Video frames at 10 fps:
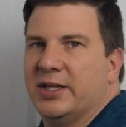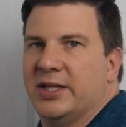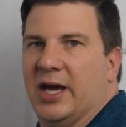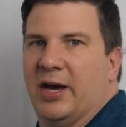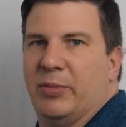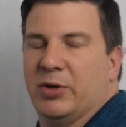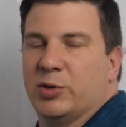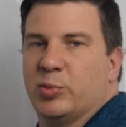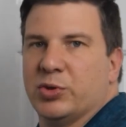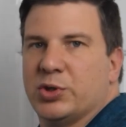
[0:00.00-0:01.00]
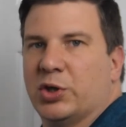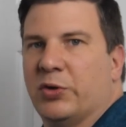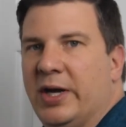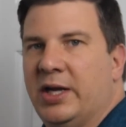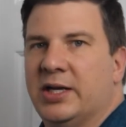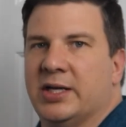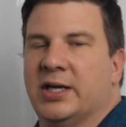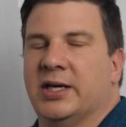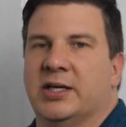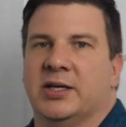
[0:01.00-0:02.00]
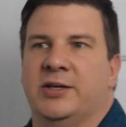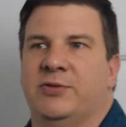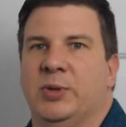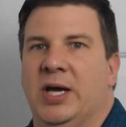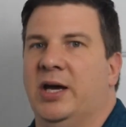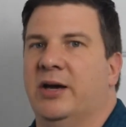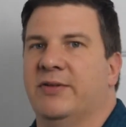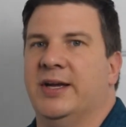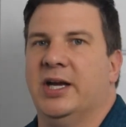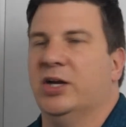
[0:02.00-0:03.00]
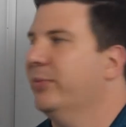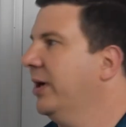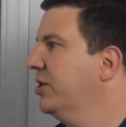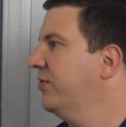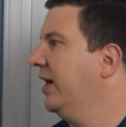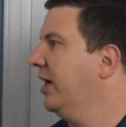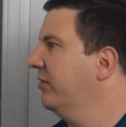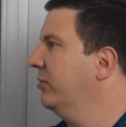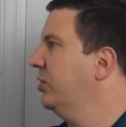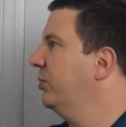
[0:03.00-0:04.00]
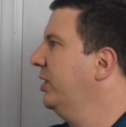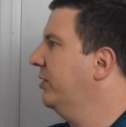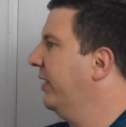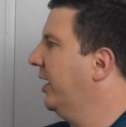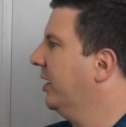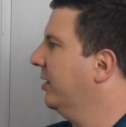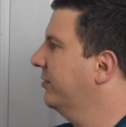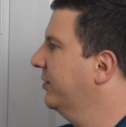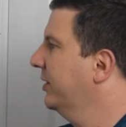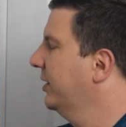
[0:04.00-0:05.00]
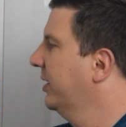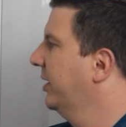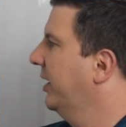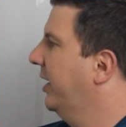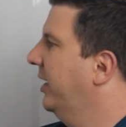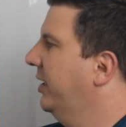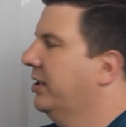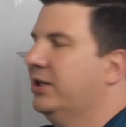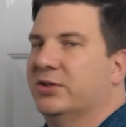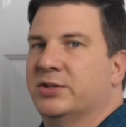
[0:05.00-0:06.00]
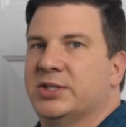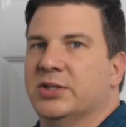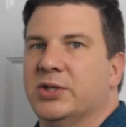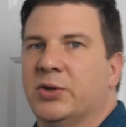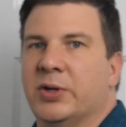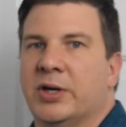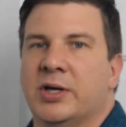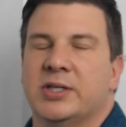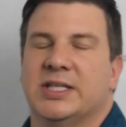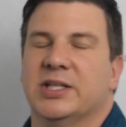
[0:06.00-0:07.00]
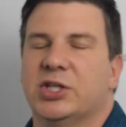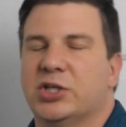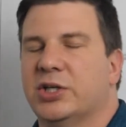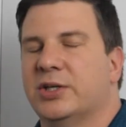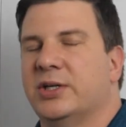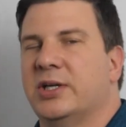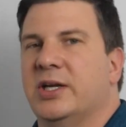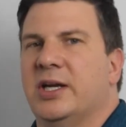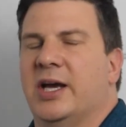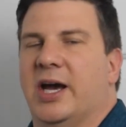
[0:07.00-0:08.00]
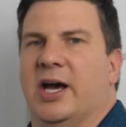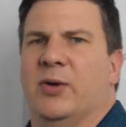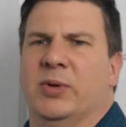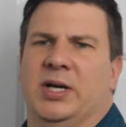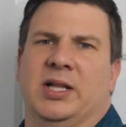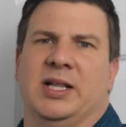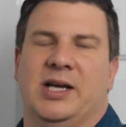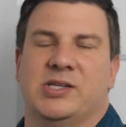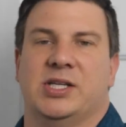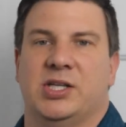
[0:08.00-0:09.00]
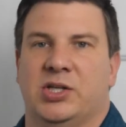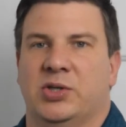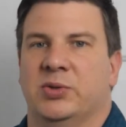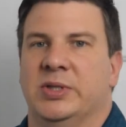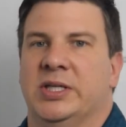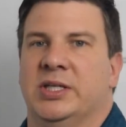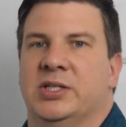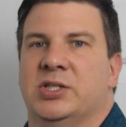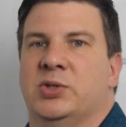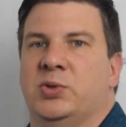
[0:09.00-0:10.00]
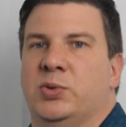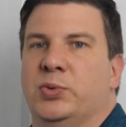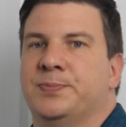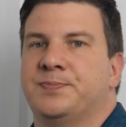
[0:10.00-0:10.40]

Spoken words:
Motor spools are great if you have a counterbalance valve in between your valve and your cylinder. What it allows it to do is to